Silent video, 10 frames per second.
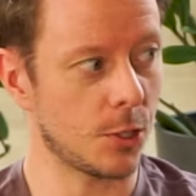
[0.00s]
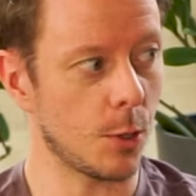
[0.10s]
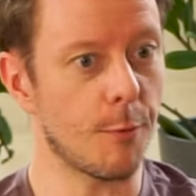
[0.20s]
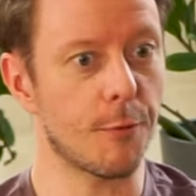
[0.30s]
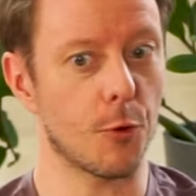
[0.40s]

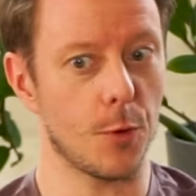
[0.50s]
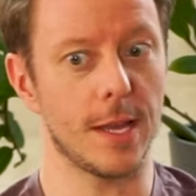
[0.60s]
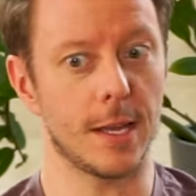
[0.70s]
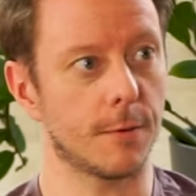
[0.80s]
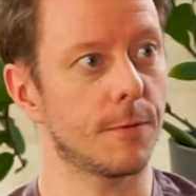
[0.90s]

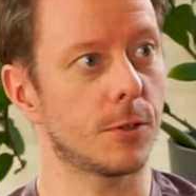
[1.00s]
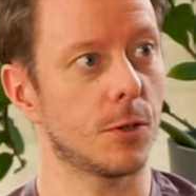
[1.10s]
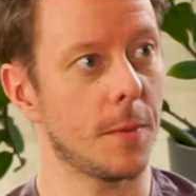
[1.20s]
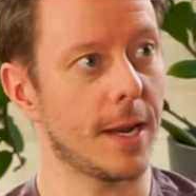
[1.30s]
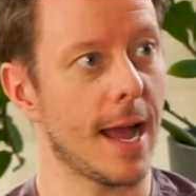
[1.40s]
freeing for so
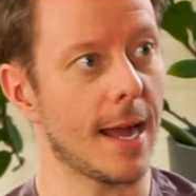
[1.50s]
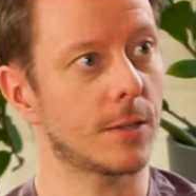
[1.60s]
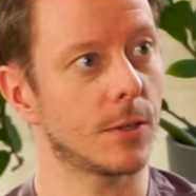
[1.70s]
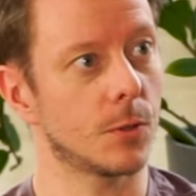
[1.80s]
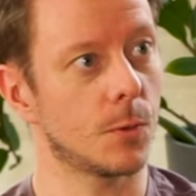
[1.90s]
many
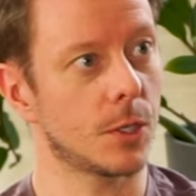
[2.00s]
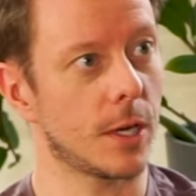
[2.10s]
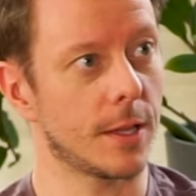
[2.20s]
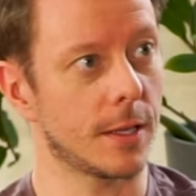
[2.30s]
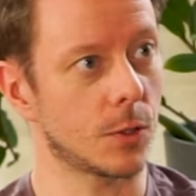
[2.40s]
actors, which I
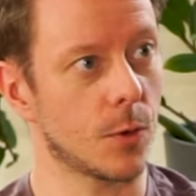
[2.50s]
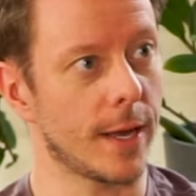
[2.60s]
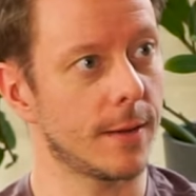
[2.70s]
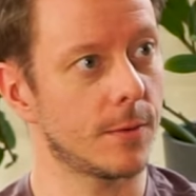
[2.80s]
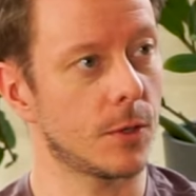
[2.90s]
think is great.
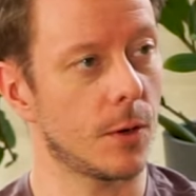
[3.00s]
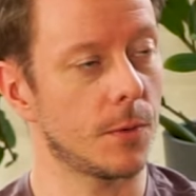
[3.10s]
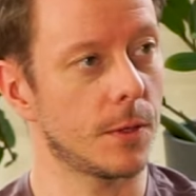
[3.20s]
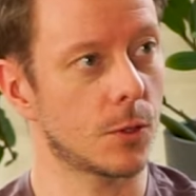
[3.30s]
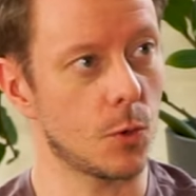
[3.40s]
So
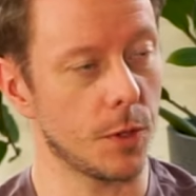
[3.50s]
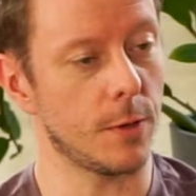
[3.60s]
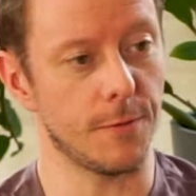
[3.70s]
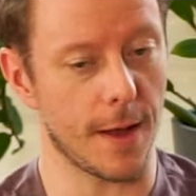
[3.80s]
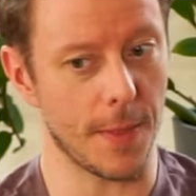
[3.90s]
it's cool that you
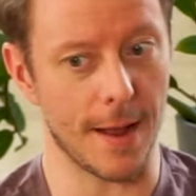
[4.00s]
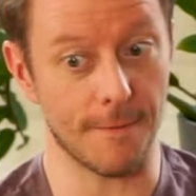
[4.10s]
found that